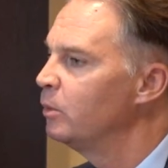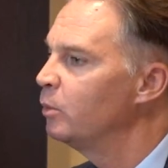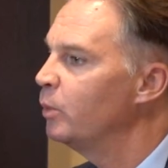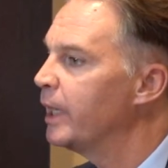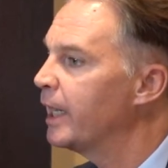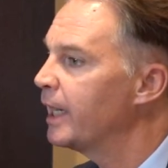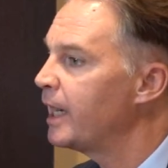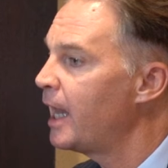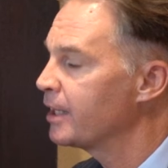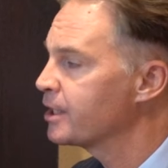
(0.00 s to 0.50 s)

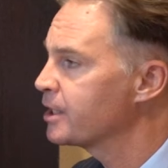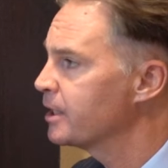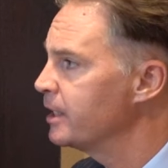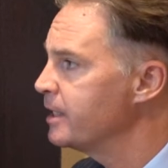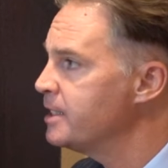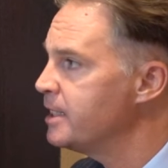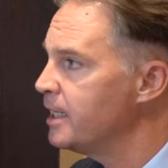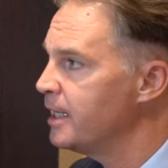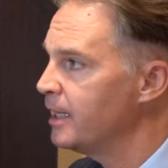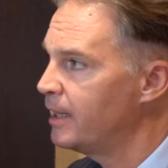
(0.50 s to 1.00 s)
we can
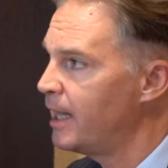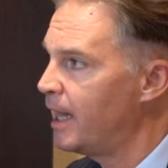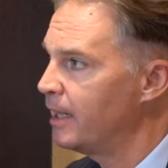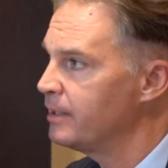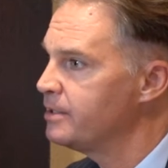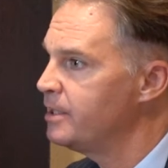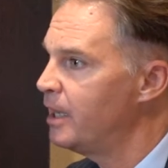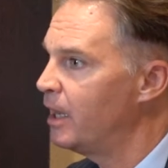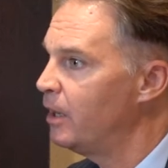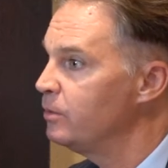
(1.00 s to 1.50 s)
actually take
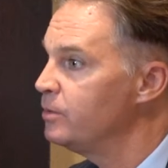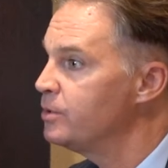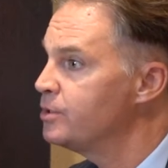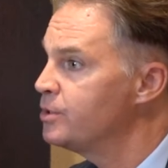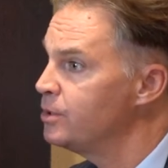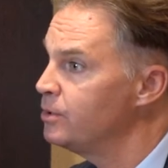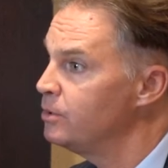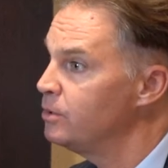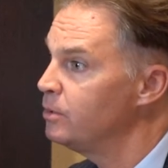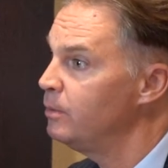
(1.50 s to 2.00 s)
that down
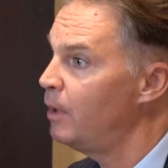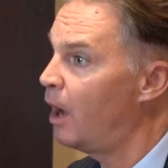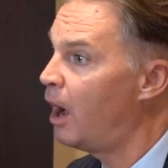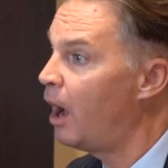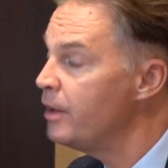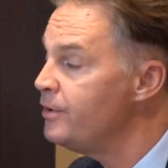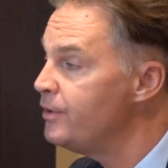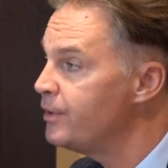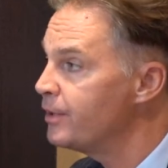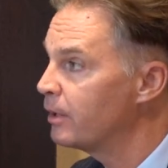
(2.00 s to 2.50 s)
to
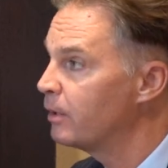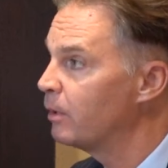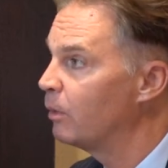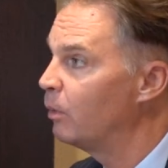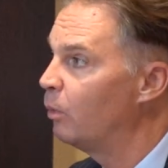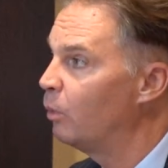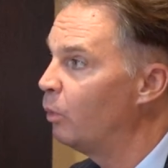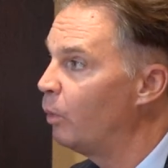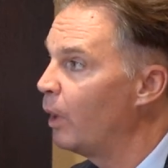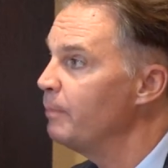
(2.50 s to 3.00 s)
under
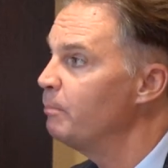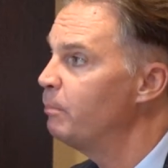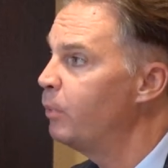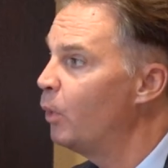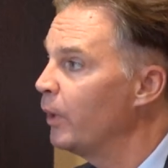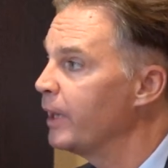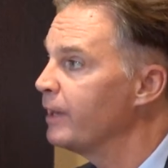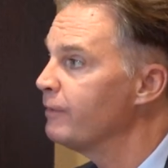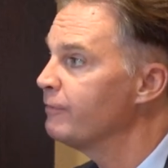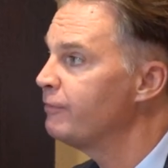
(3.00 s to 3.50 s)

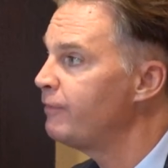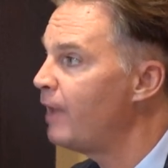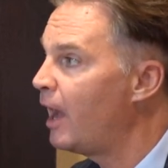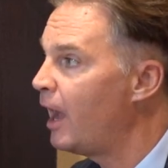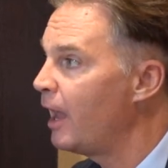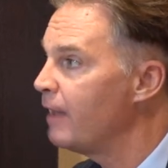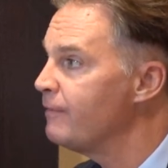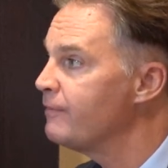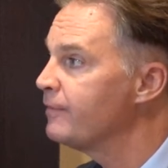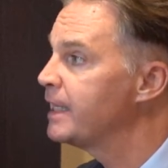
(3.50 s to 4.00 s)

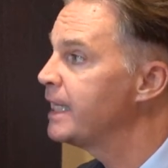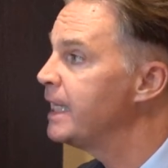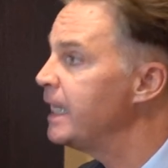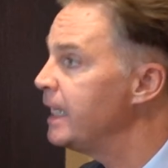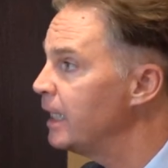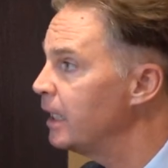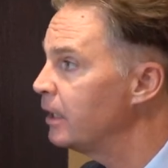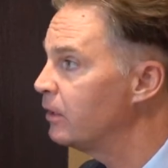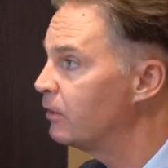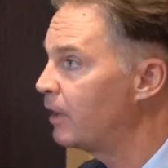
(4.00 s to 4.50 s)
1.5
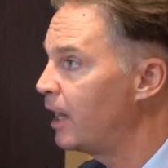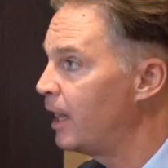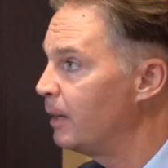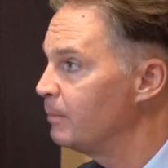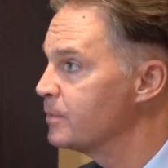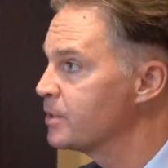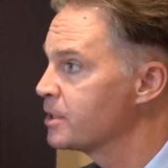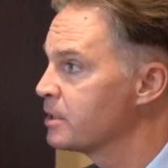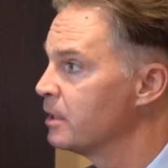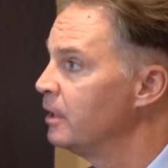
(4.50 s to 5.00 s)

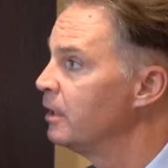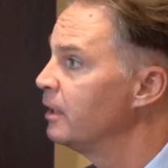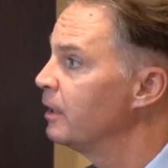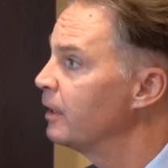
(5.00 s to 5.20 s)
kilograms